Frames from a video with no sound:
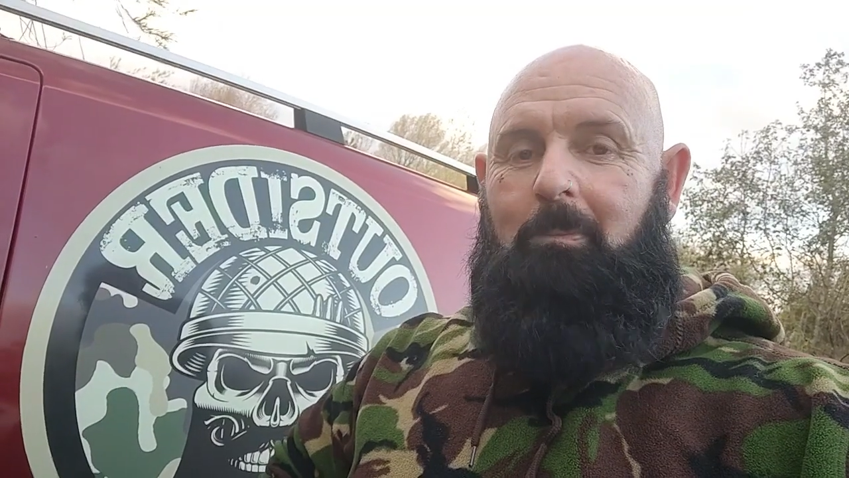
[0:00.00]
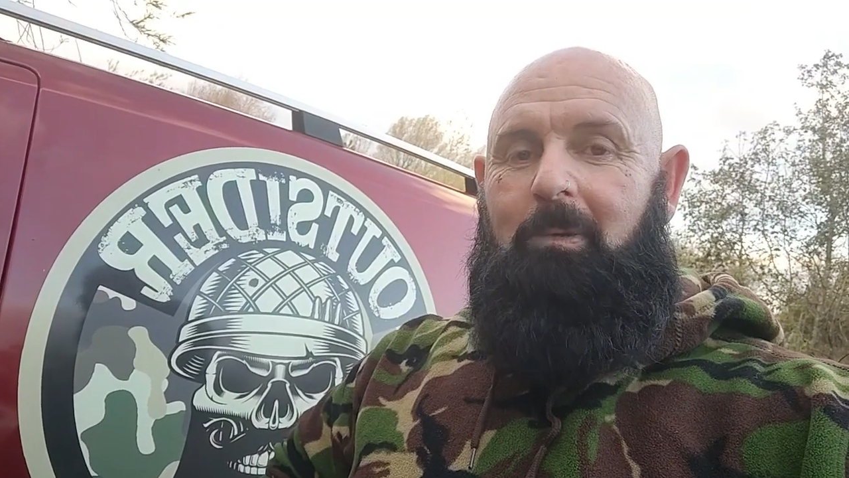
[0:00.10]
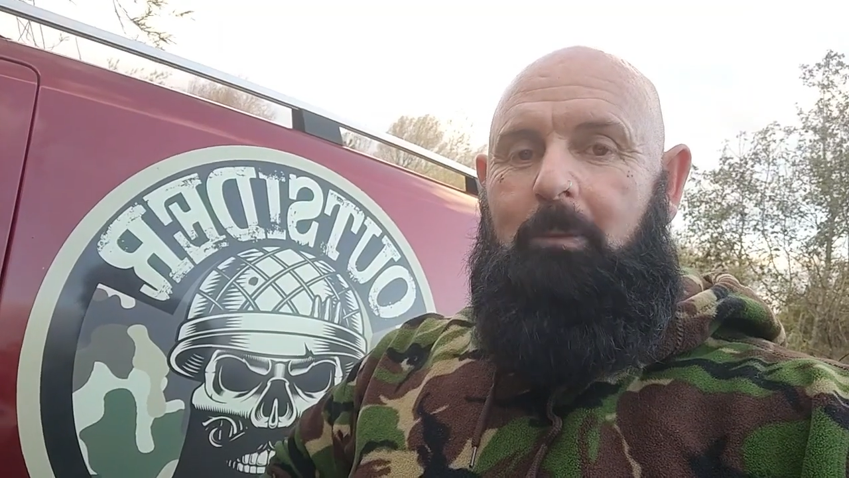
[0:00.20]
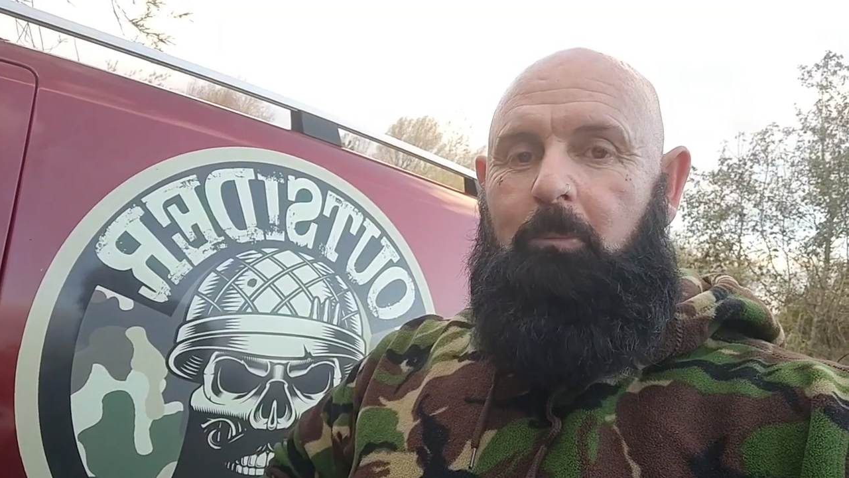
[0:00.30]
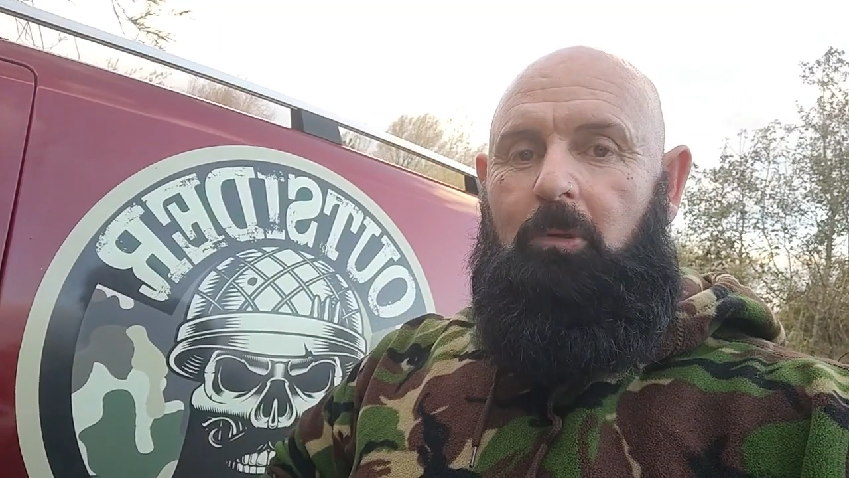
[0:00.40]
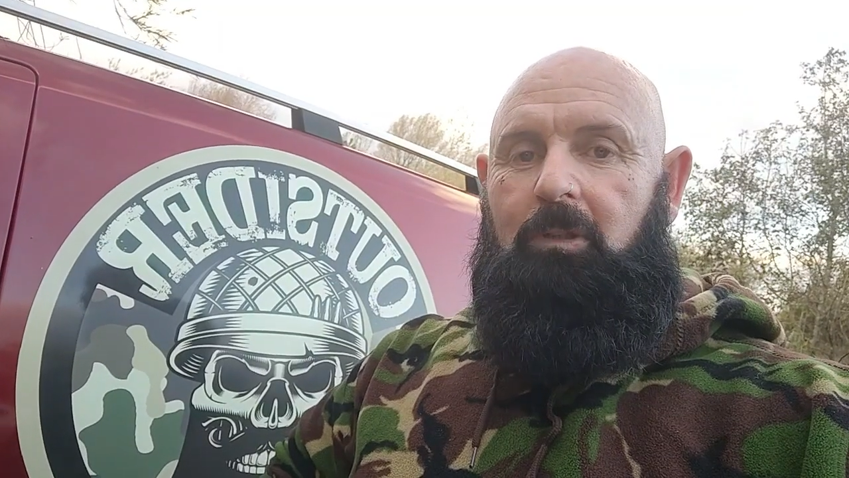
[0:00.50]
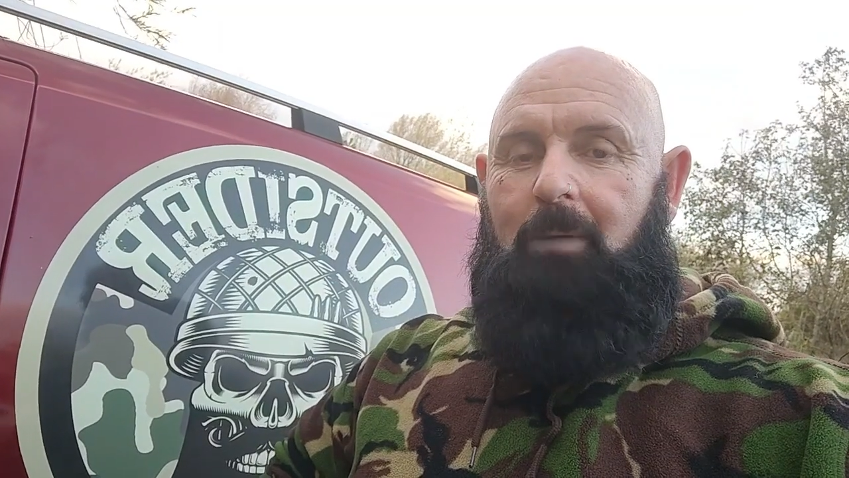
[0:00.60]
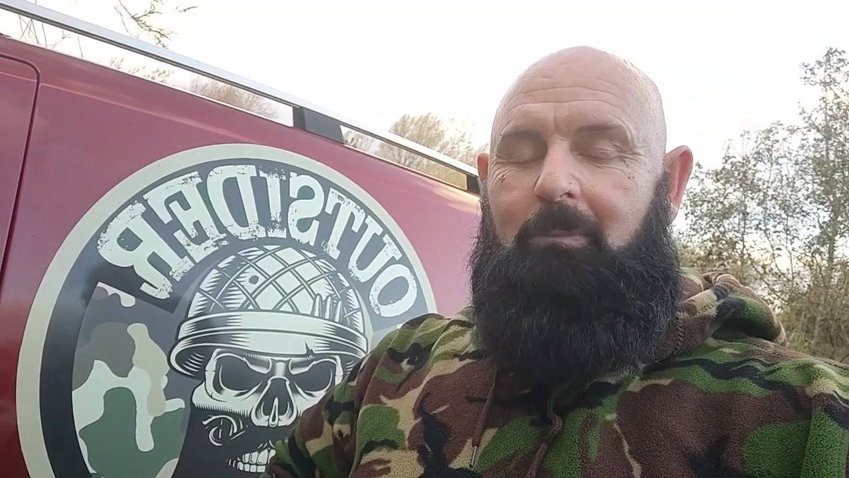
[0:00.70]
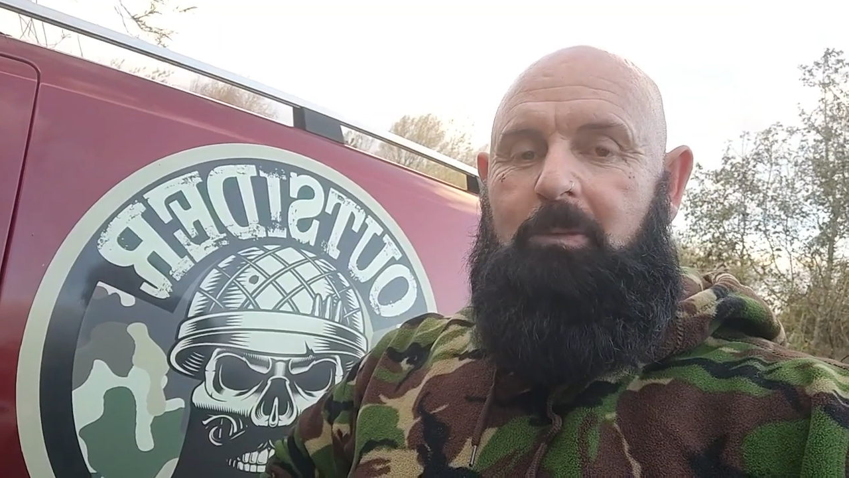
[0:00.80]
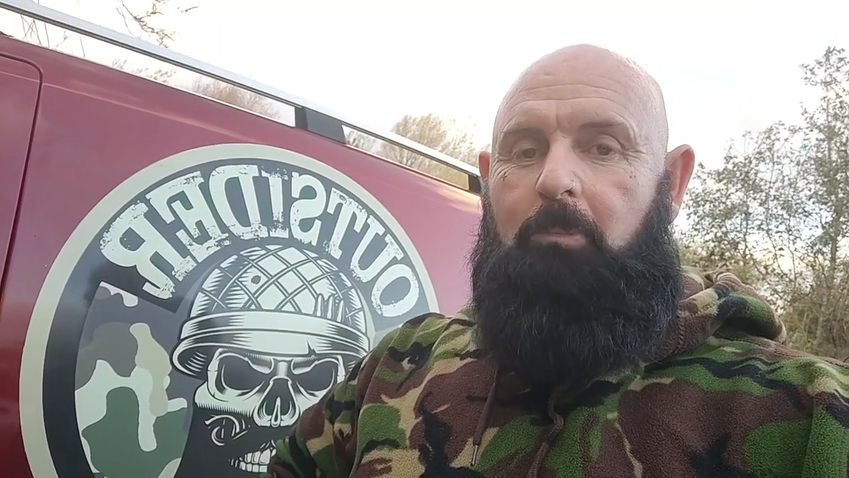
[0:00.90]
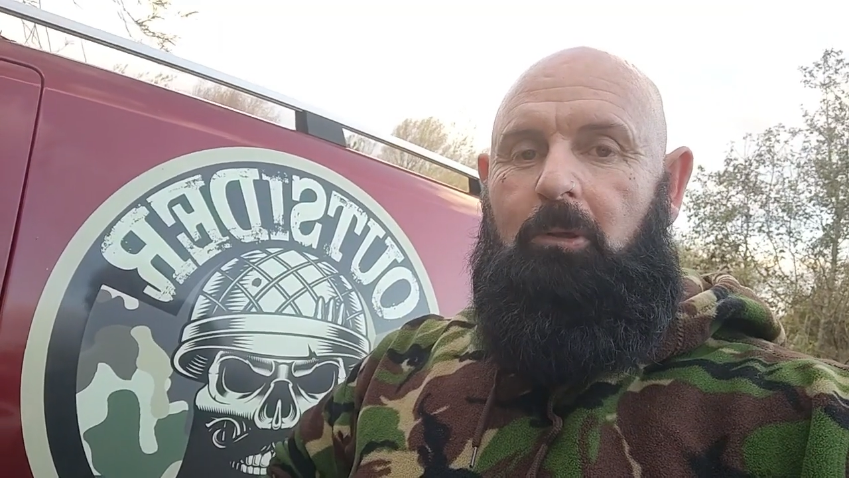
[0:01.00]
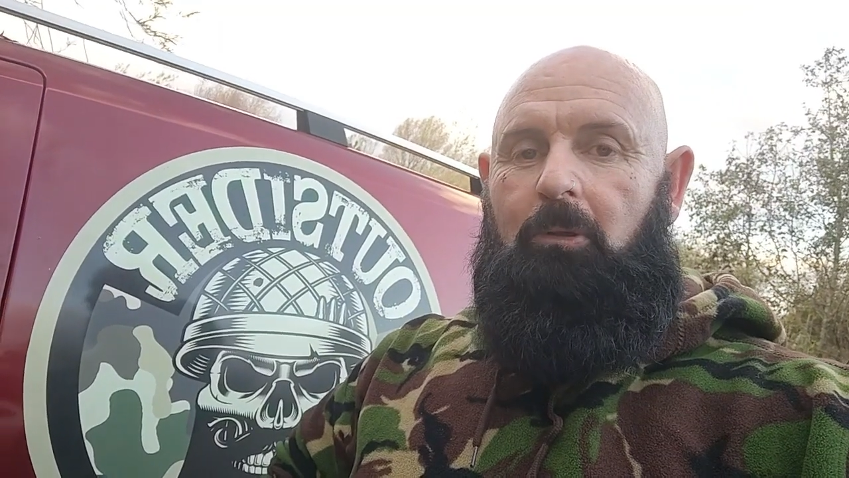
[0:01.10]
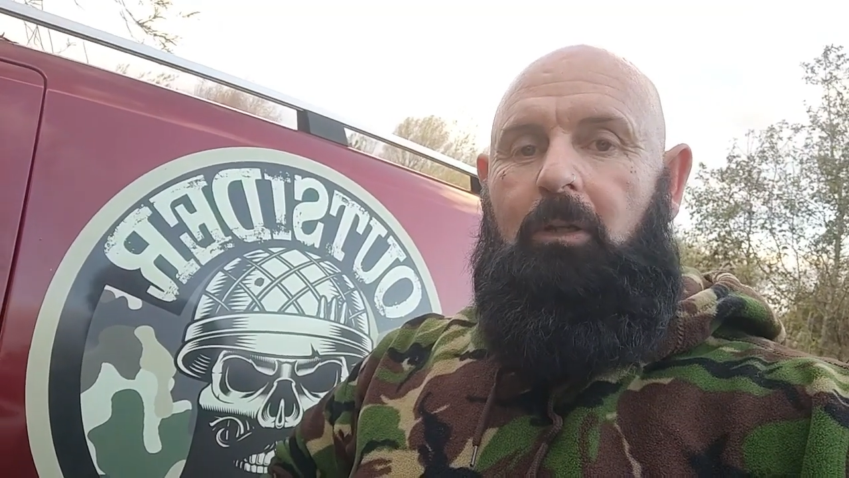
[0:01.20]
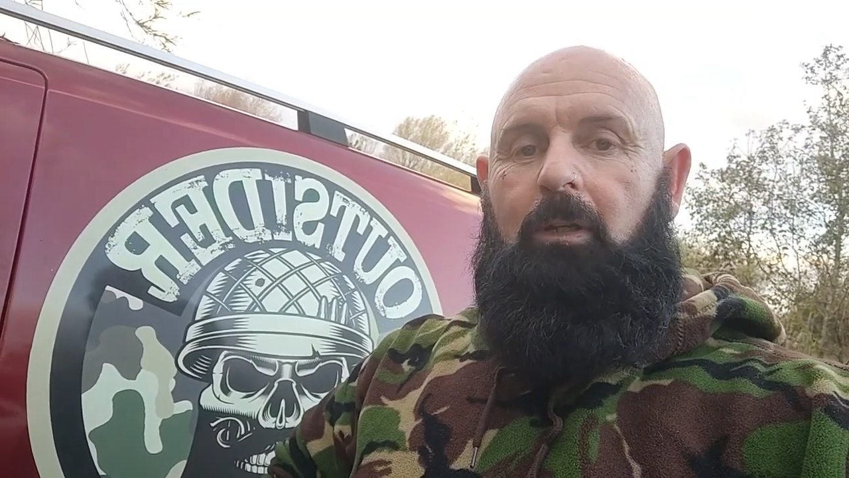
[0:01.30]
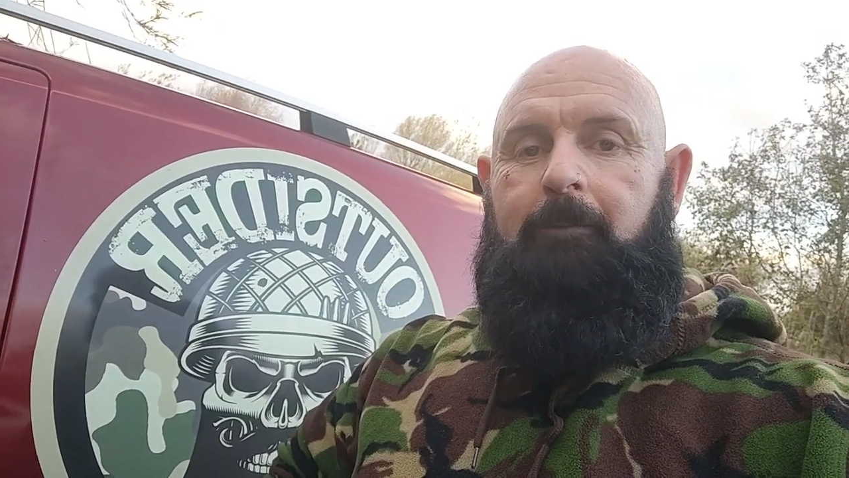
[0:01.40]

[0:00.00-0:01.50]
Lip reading: bait boat and my spot rod.